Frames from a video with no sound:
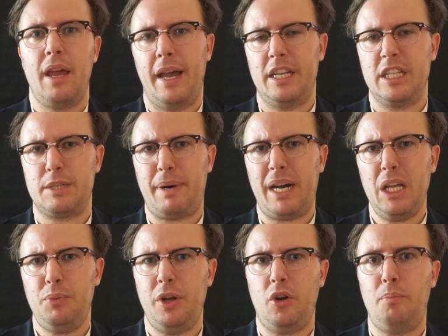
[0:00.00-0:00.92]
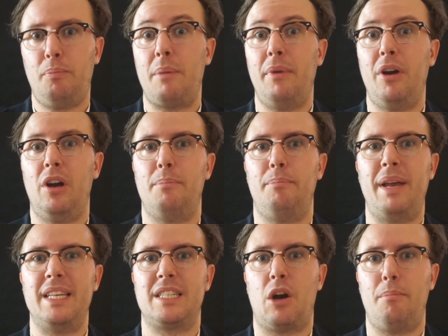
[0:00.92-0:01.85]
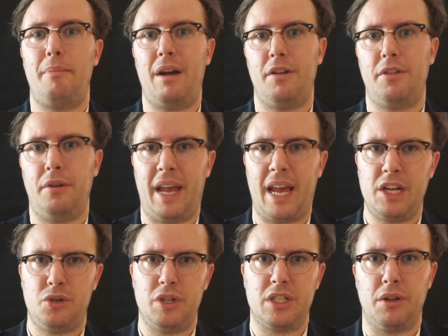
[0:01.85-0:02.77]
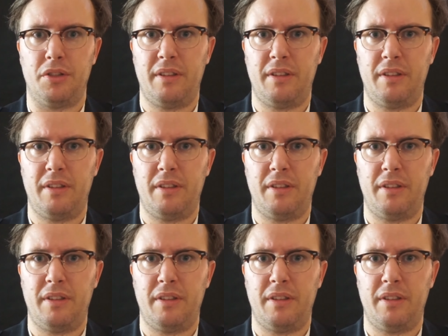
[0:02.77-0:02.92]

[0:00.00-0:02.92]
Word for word: And despite we don't primarily base our marathon entries on